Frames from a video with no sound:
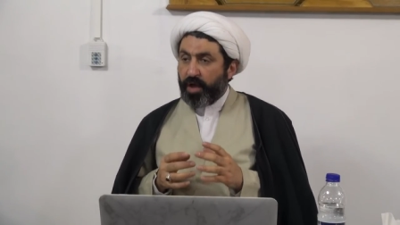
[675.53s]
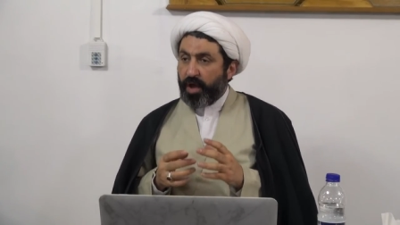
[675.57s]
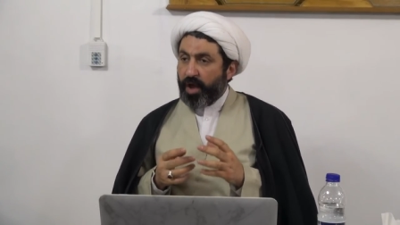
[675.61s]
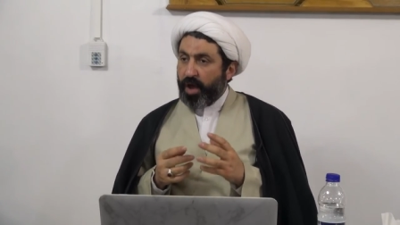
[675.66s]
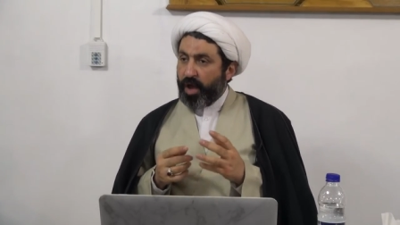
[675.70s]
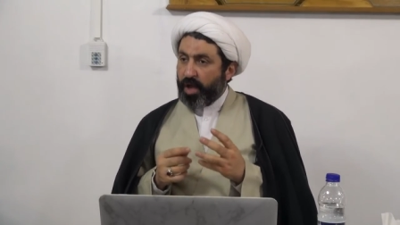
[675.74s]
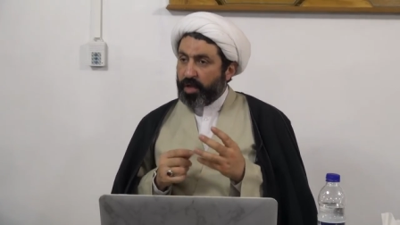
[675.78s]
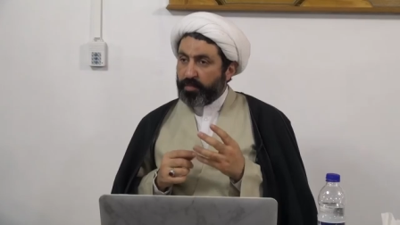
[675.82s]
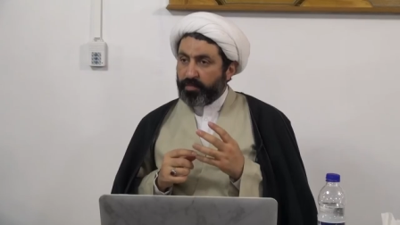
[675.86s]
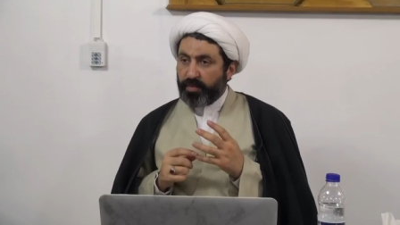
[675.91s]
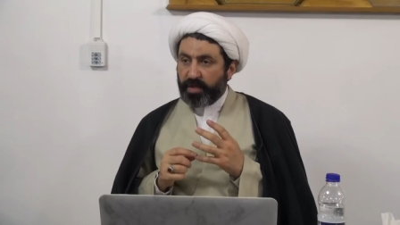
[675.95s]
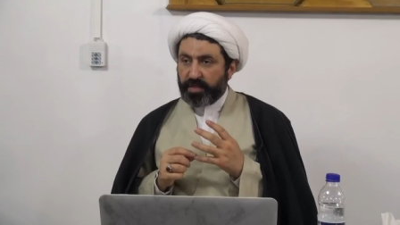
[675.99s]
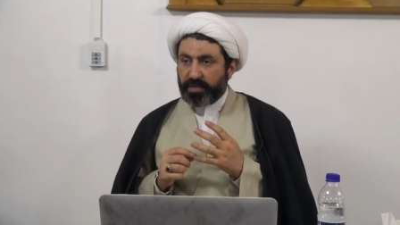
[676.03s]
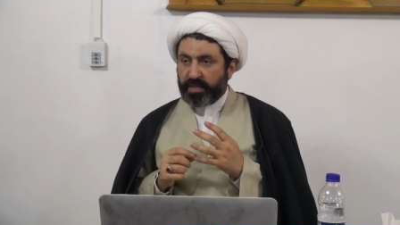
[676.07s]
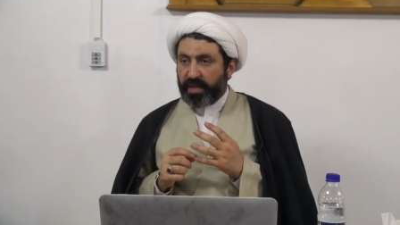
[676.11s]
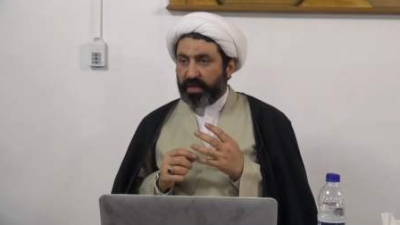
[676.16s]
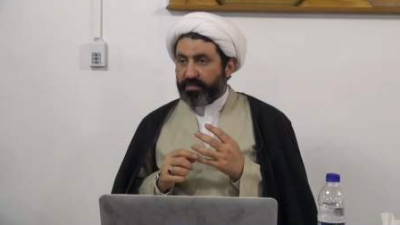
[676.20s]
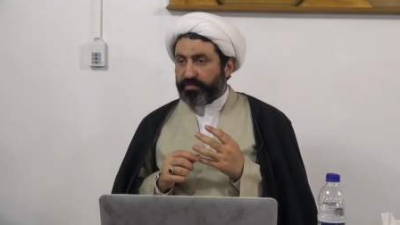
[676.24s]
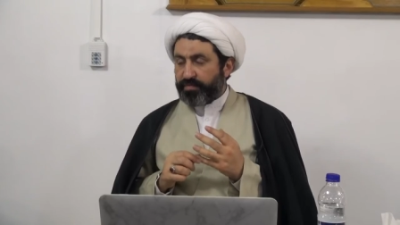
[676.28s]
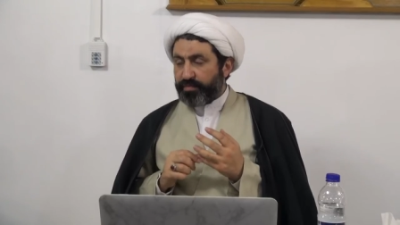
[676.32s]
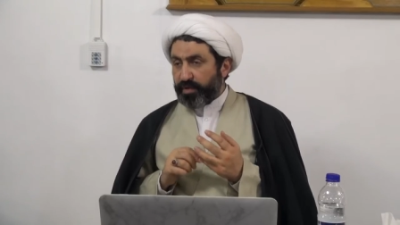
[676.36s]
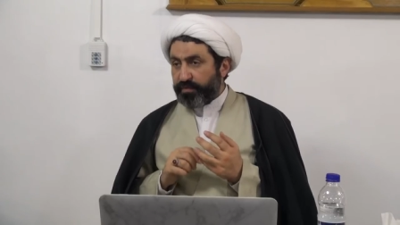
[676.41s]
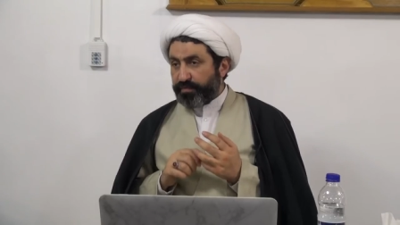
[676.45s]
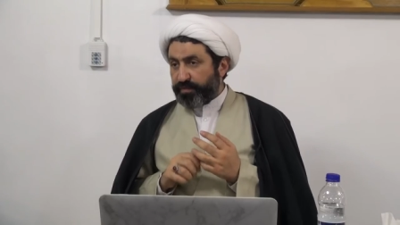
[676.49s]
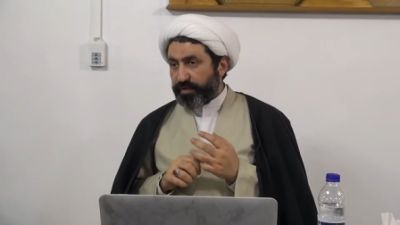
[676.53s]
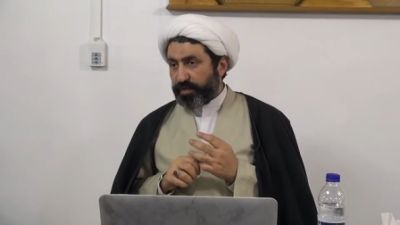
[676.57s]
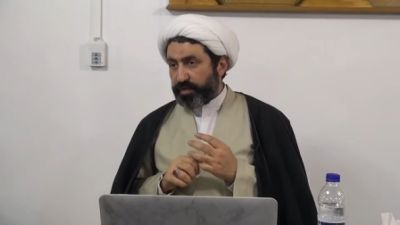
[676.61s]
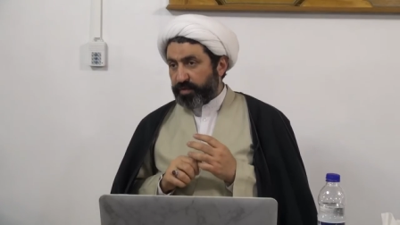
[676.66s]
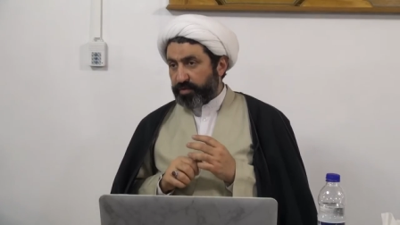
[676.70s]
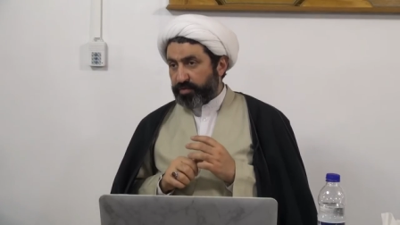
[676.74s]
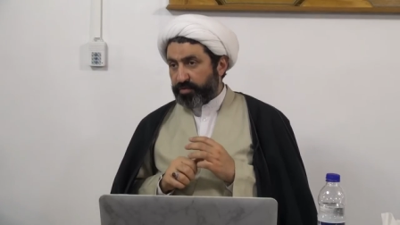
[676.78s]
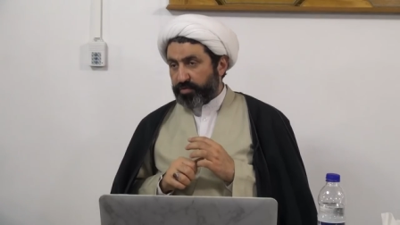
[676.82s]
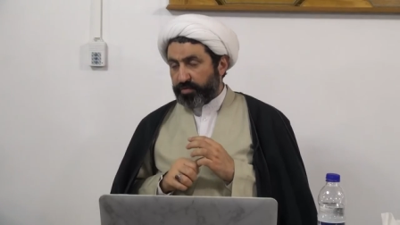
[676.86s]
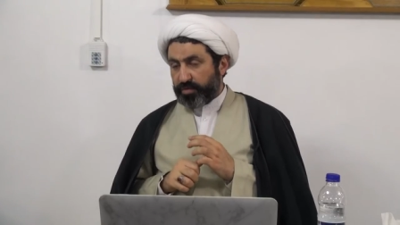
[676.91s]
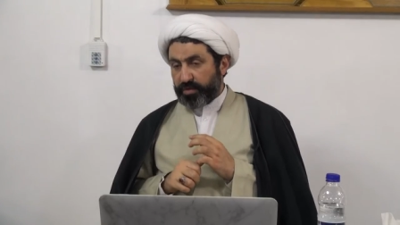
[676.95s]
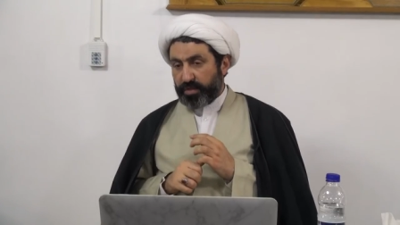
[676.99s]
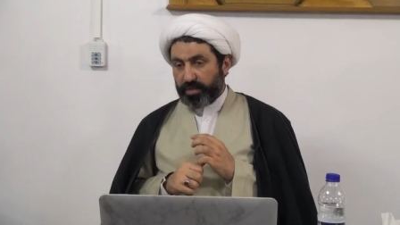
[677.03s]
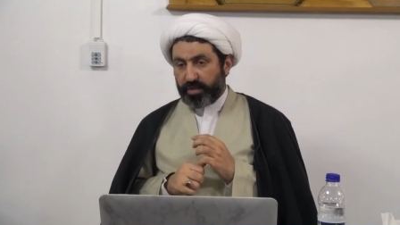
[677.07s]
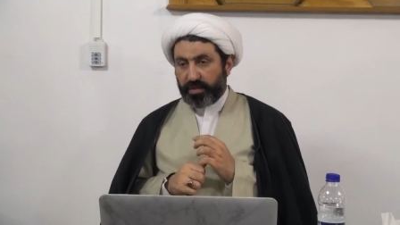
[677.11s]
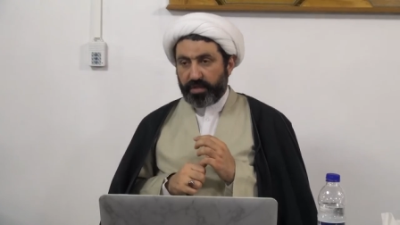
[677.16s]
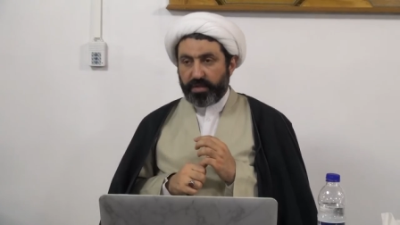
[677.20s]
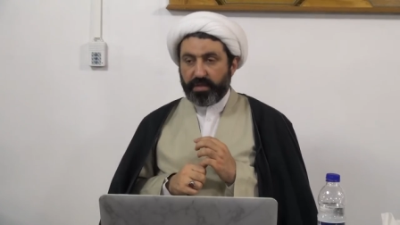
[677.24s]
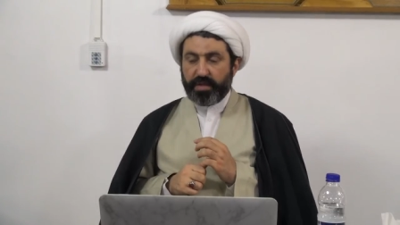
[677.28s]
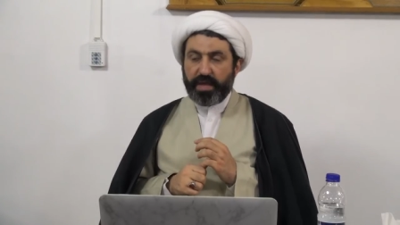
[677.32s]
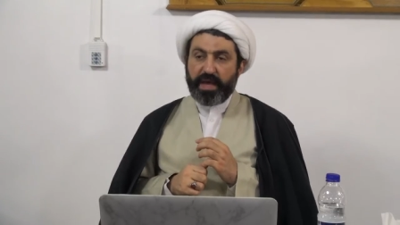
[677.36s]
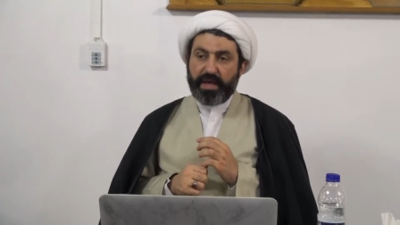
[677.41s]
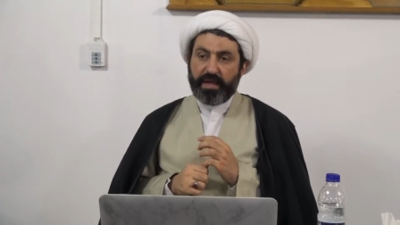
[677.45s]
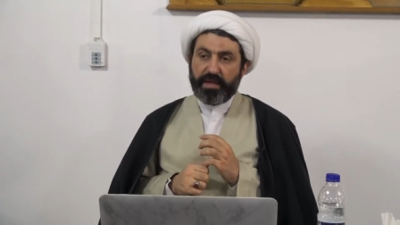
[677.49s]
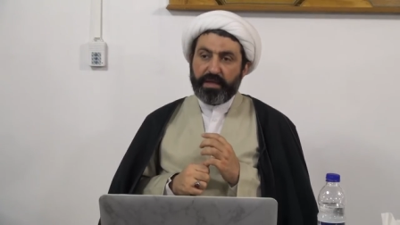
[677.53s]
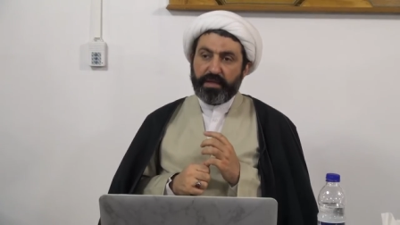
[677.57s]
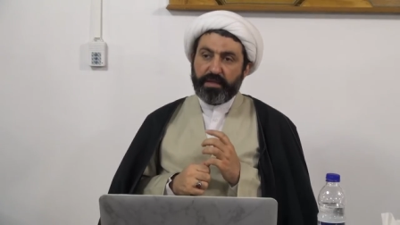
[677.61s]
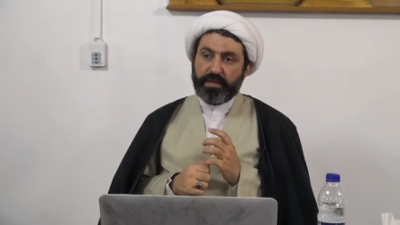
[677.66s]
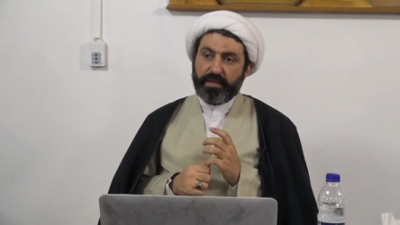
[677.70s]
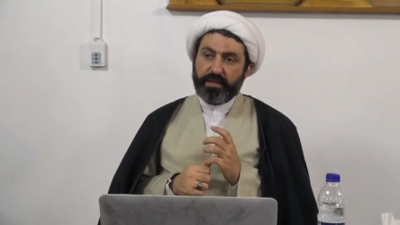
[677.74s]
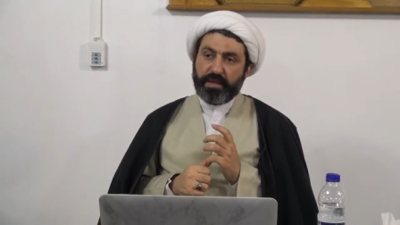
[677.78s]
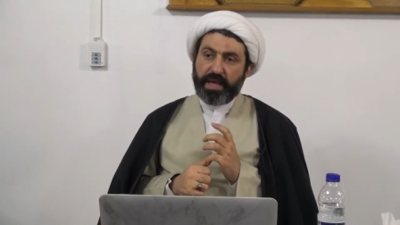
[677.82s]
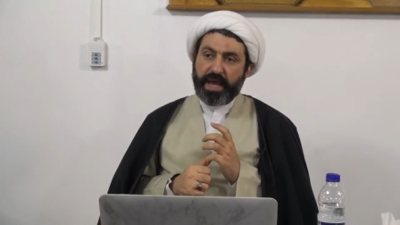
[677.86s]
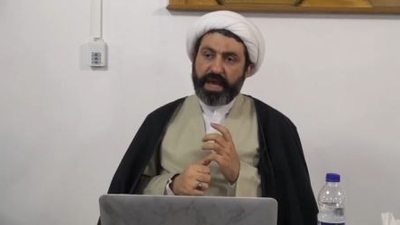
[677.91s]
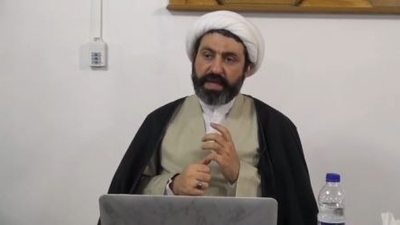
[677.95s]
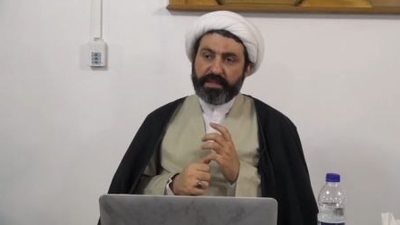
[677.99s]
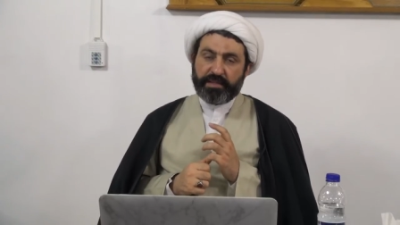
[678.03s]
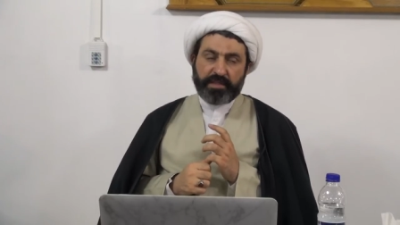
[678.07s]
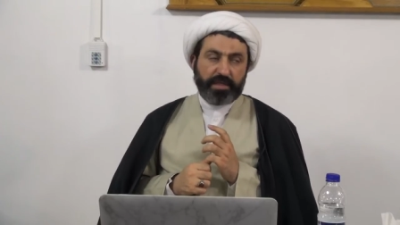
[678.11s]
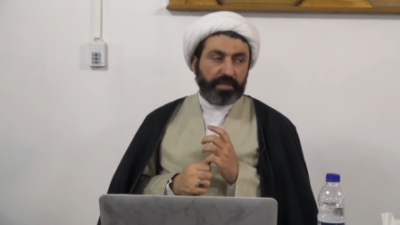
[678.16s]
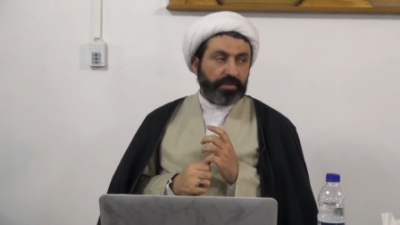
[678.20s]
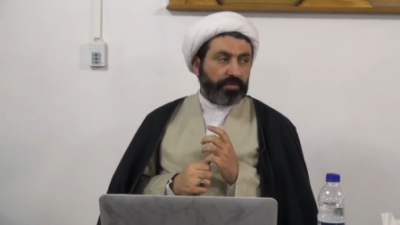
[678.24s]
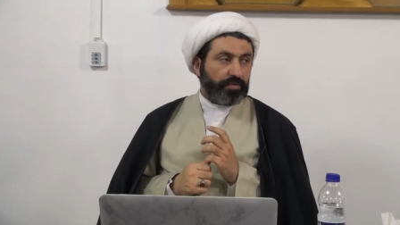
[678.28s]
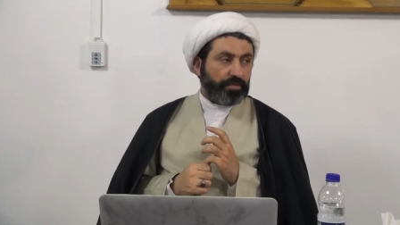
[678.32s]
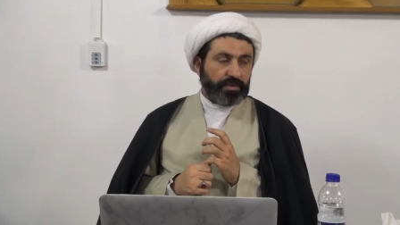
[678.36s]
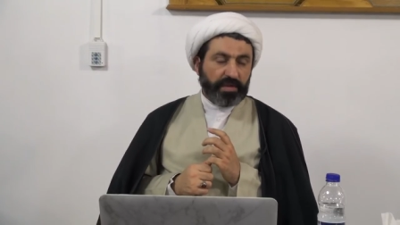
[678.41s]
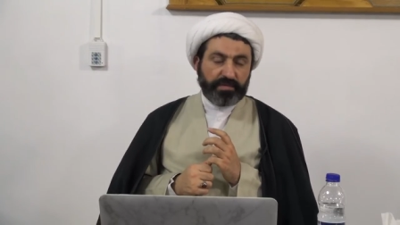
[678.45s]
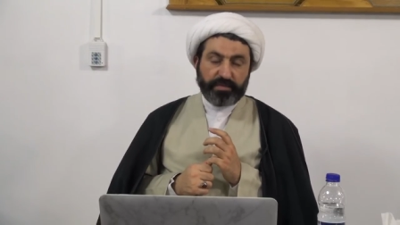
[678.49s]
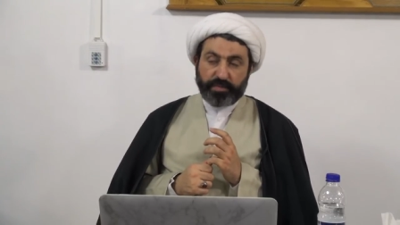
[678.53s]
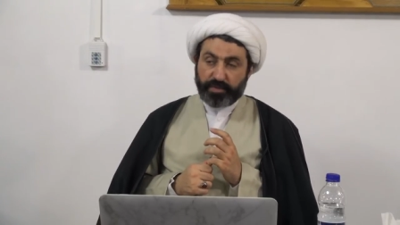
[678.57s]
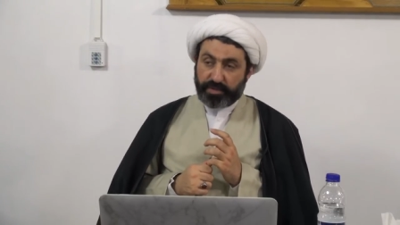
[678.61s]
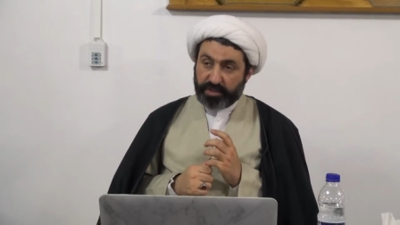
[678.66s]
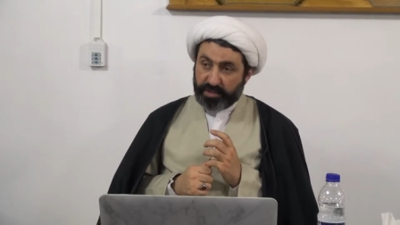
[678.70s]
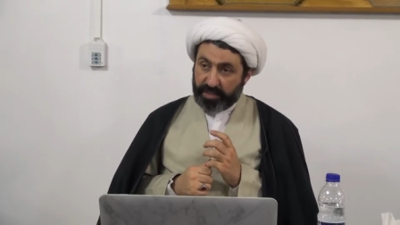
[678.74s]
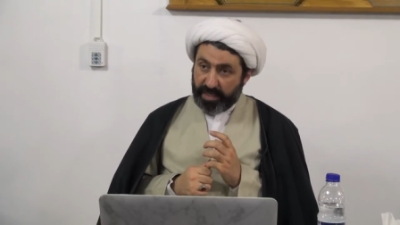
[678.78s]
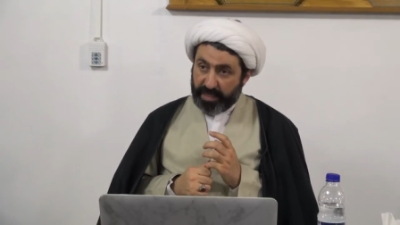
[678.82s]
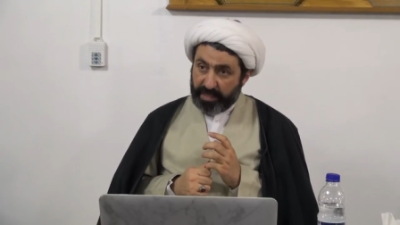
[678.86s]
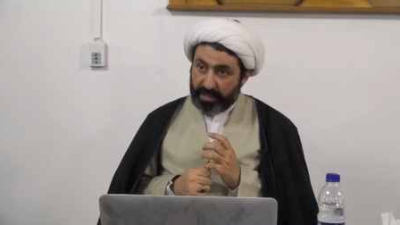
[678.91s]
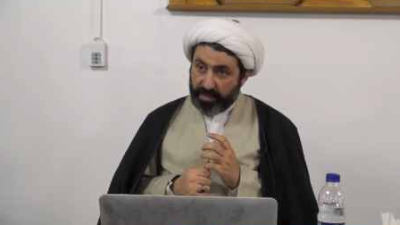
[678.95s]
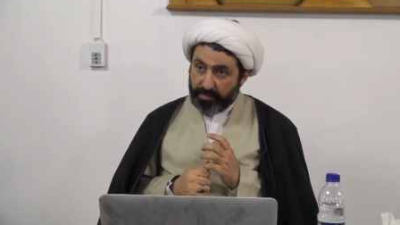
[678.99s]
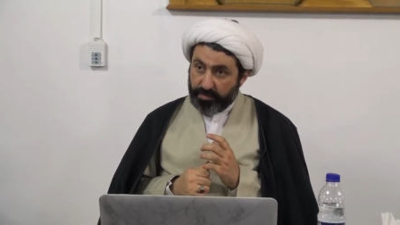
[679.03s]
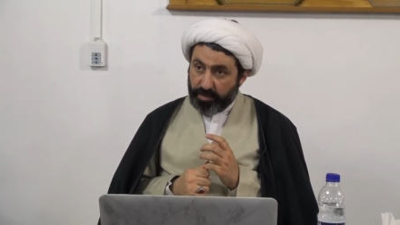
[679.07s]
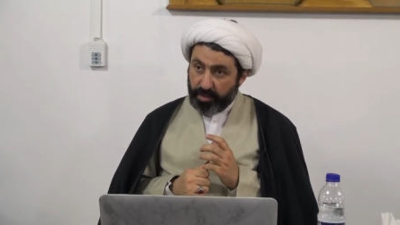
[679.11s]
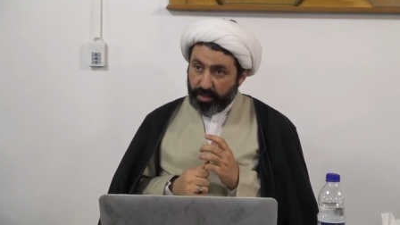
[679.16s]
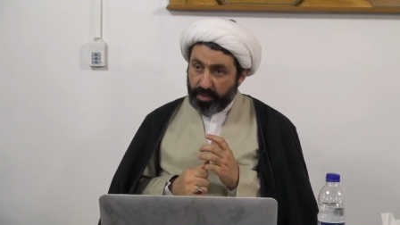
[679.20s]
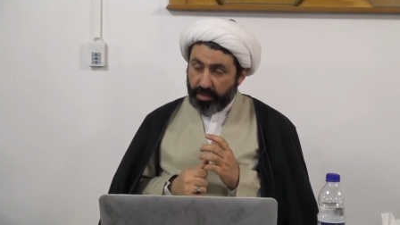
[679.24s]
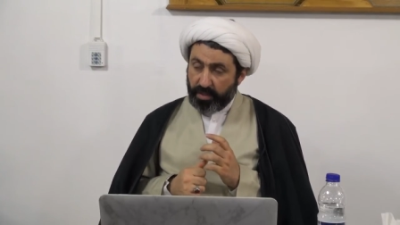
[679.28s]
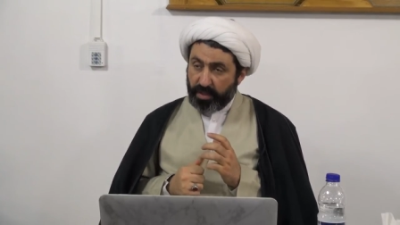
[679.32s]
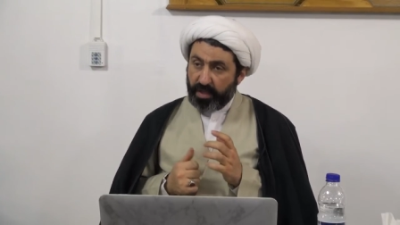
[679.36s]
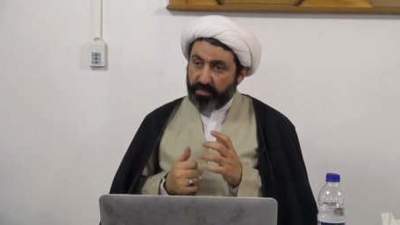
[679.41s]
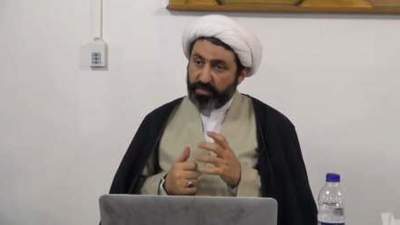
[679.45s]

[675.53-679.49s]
I might have referred to the attitudes of mutakallimin,